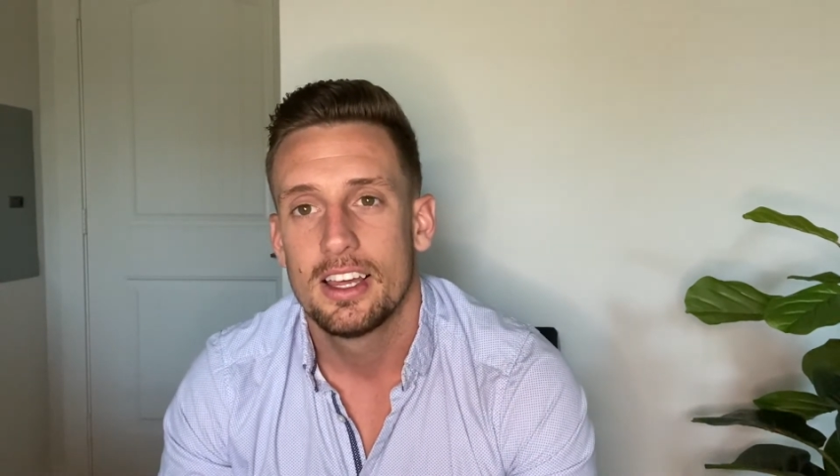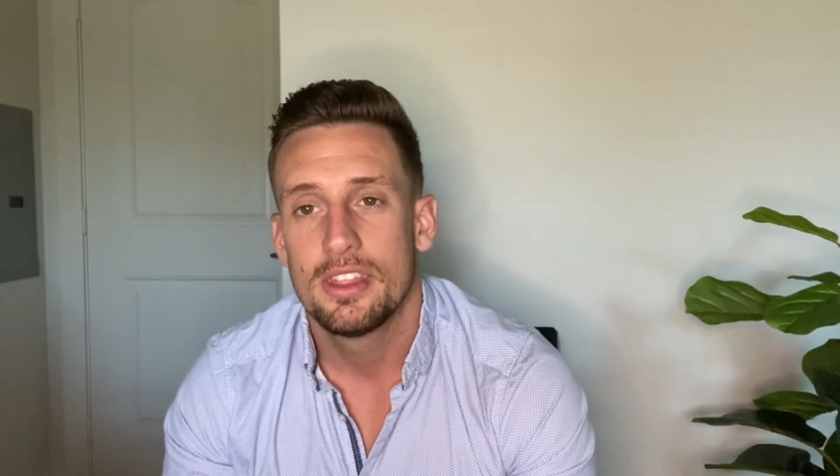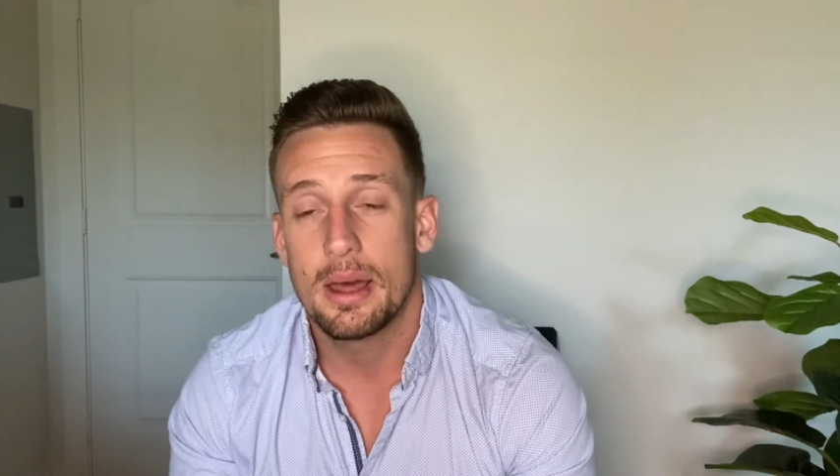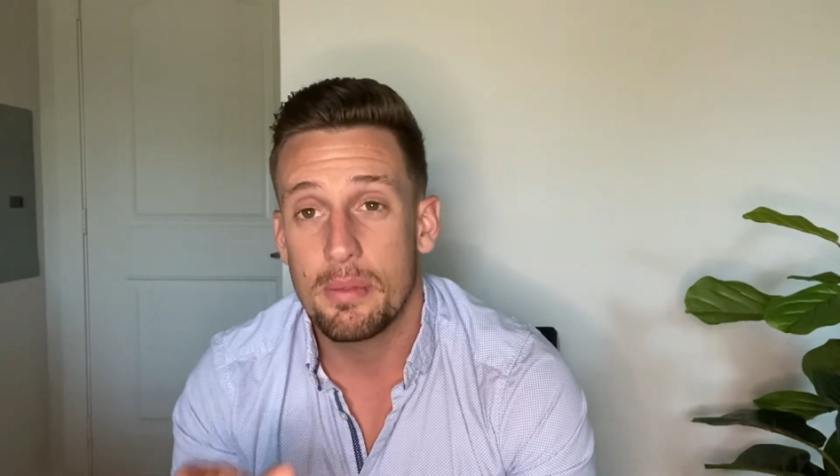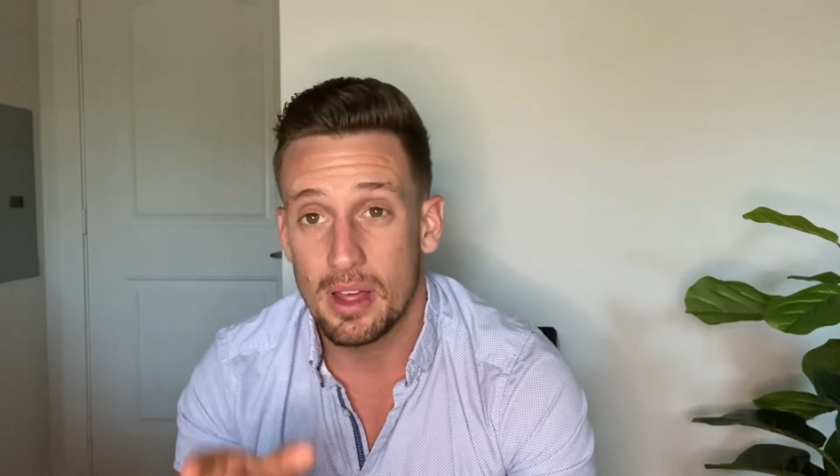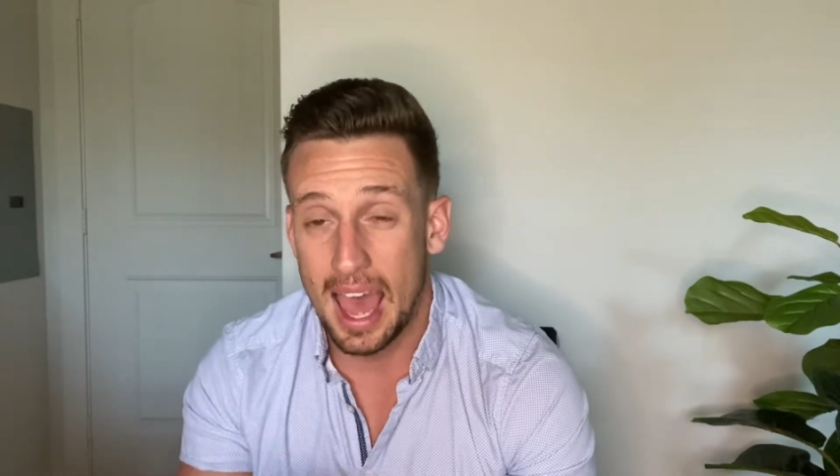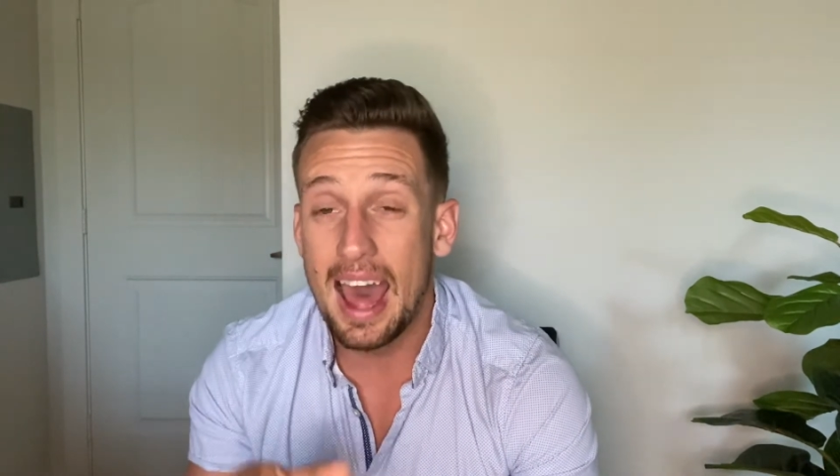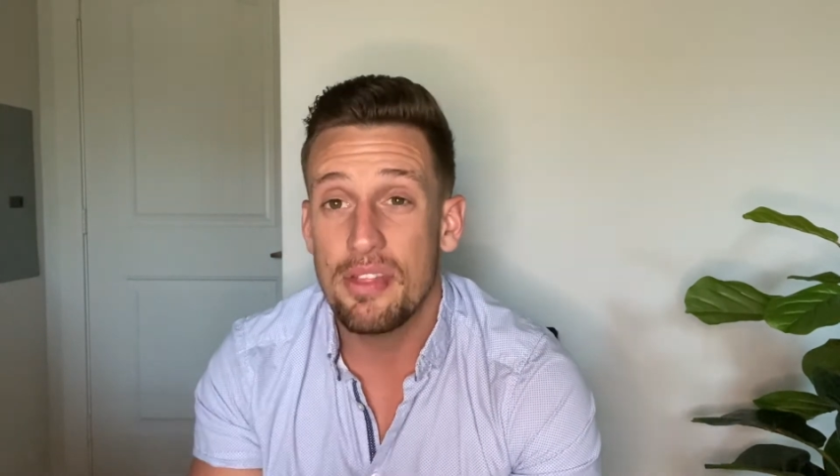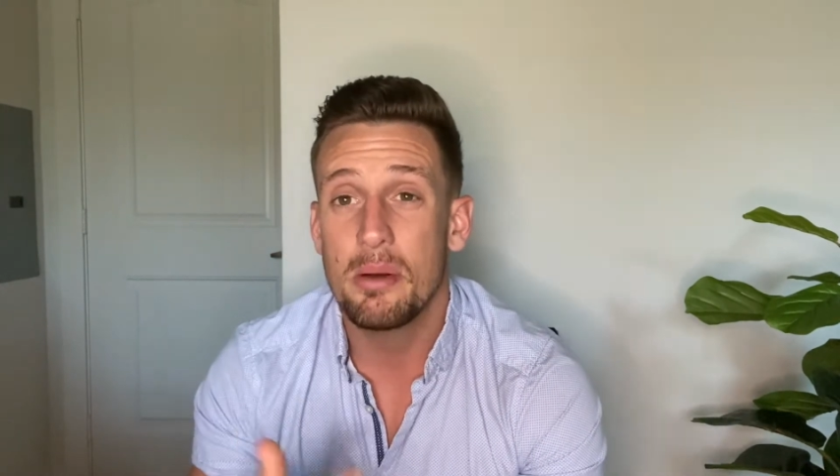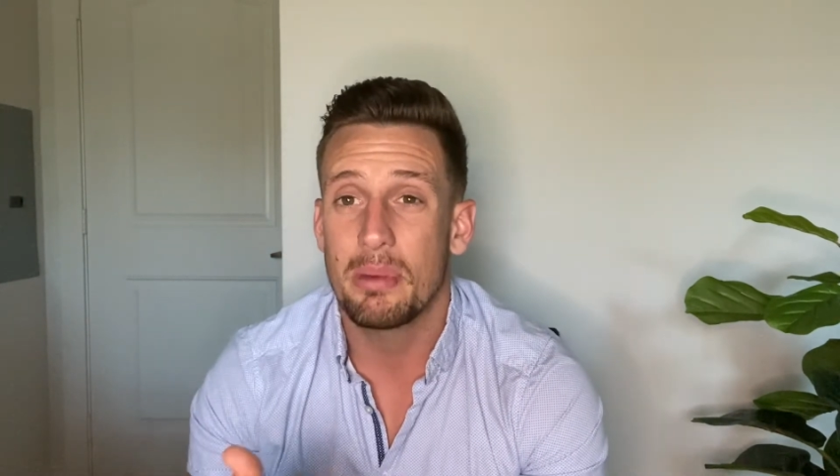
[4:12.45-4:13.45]
that
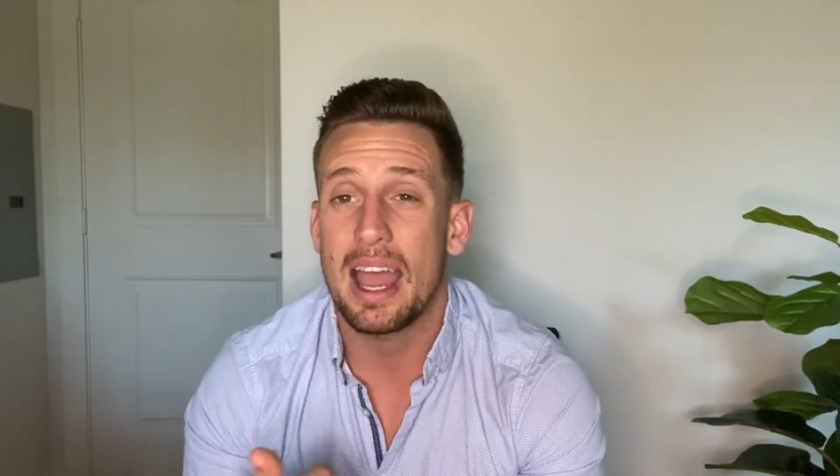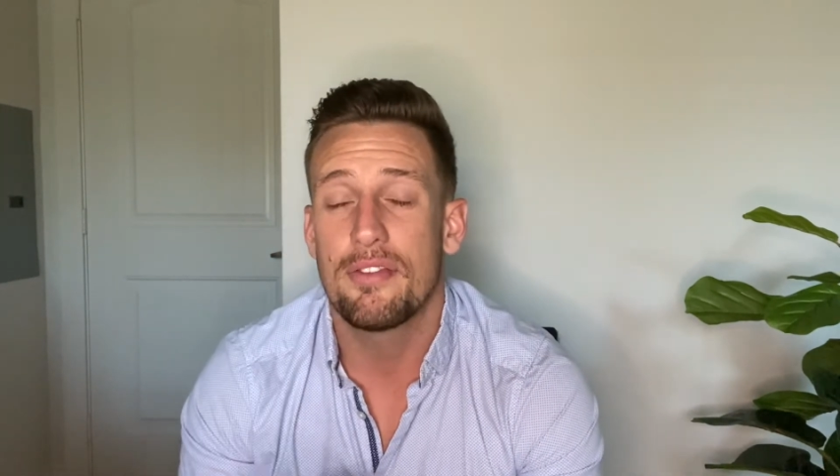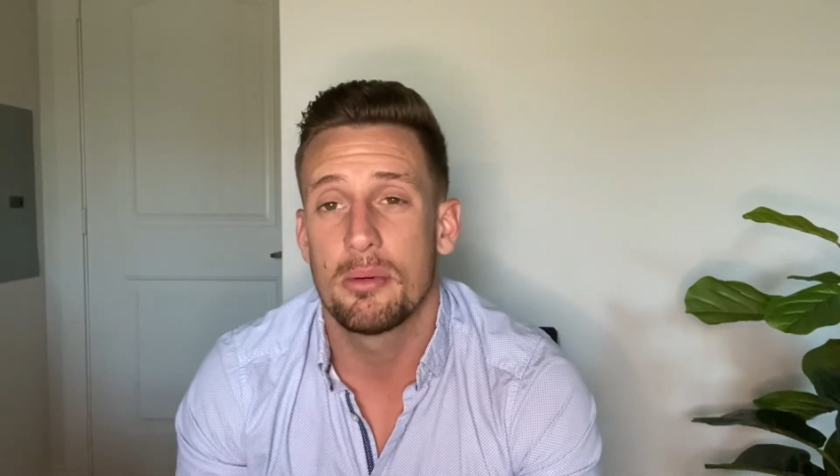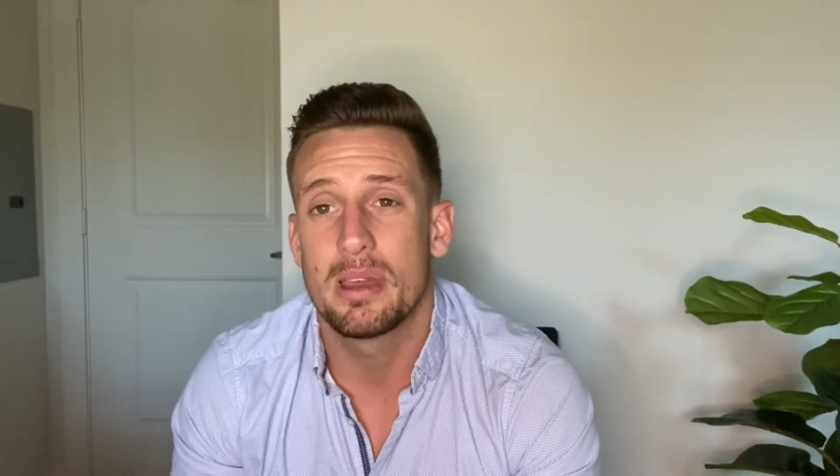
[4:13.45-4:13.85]
had them buy from